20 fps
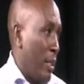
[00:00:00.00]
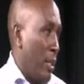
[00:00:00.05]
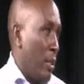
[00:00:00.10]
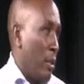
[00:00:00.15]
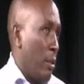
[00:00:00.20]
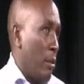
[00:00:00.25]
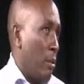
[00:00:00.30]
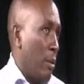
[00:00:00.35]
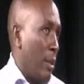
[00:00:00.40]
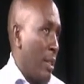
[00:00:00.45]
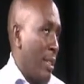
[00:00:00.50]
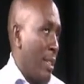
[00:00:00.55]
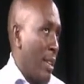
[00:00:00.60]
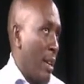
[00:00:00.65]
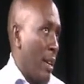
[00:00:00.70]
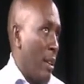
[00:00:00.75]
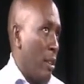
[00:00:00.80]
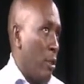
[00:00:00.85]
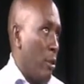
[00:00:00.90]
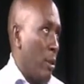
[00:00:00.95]
So
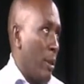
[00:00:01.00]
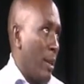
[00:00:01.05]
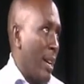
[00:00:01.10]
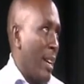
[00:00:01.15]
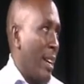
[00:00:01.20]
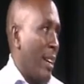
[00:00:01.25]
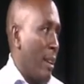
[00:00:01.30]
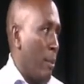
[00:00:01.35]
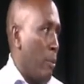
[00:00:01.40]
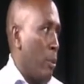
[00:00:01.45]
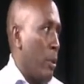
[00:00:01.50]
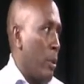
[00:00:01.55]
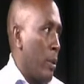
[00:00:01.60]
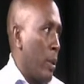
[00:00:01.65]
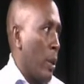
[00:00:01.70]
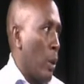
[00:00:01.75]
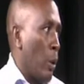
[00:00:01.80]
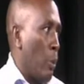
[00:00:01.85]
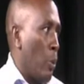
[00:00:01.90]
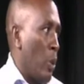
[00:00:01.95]
is your lung able to
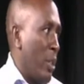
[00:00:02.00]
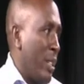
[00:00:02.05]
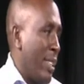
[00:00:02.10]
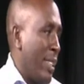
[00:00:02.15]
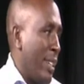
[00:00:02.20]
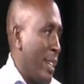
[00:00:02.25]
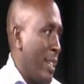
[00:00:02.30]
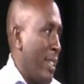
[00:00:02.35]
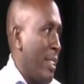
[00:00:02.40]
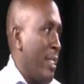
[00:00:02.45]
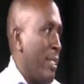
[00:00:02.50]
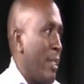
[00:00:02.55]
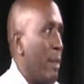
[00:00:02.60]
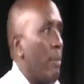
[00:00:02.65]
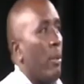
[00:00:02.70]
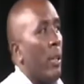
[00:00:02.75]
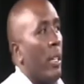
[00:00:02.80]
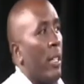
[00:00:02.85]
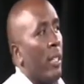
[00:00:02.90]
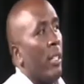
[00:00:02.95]
accommodate that? Is it
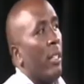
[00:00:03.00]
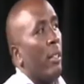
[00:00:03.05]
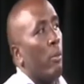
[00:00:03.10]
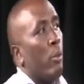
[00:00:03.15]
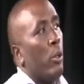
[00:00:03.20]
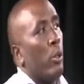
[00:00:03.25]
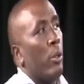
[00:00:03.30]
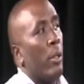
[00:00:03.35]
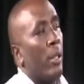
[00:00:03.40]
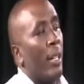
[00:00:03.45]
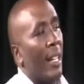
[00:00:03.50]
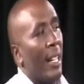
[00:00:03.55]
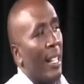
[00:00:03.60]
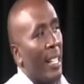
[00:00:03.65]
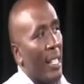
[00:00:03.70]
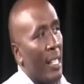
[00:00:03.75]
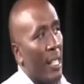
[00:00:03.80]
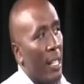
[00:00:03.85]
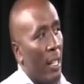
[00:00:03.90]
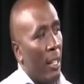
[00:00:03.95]
able to
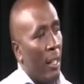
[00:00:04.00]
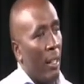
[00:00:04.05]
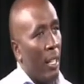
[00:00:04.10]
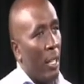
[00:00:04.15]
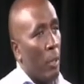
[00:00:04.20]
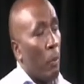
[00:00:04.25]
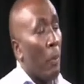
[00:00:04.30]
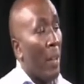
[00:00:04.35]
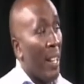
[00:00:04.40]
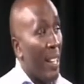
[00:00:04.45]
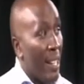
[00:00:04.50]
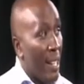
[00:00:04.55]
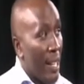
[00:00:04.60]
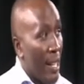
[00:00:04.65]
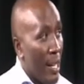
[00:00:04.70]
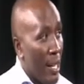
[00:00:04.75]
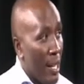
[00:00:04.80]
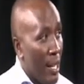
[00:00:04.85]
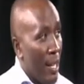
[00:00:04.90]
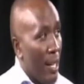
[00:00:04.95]
expand
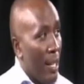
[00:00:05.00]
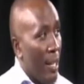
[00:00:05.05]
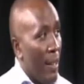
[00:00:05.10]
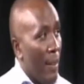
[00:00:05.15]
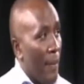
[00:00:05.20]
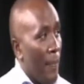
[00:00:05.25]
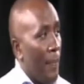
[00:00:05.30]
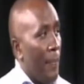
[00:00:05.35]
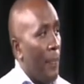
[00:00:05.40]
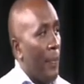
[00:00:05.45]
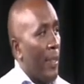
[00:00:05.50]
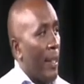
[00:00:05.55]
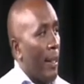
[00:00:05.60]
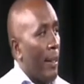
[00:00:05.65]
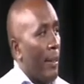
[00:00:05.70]
to